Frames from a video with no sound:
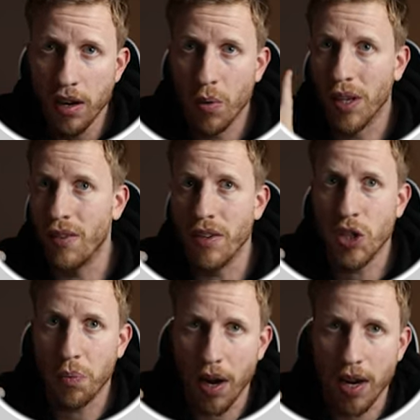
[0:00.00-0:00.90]
We live in
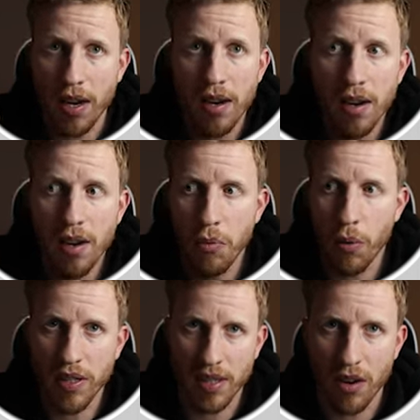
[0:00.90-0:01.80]
Spain, but
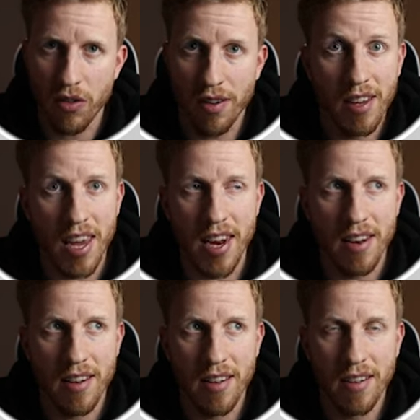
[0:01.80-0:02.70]
we sell
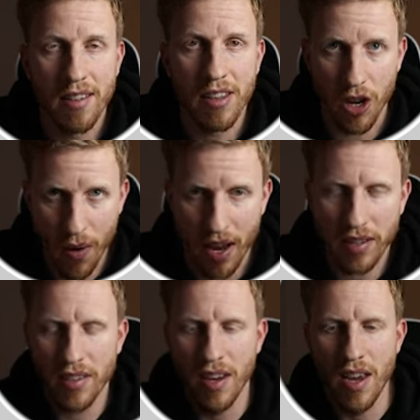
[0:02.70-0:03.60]
in the
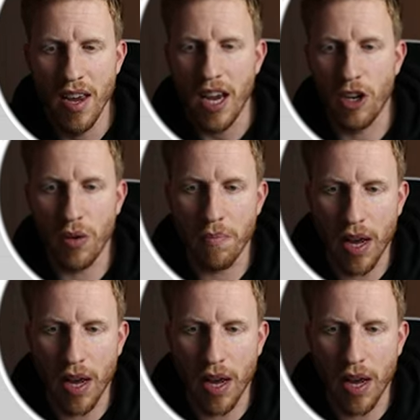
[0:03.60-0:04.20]
US. It doesn't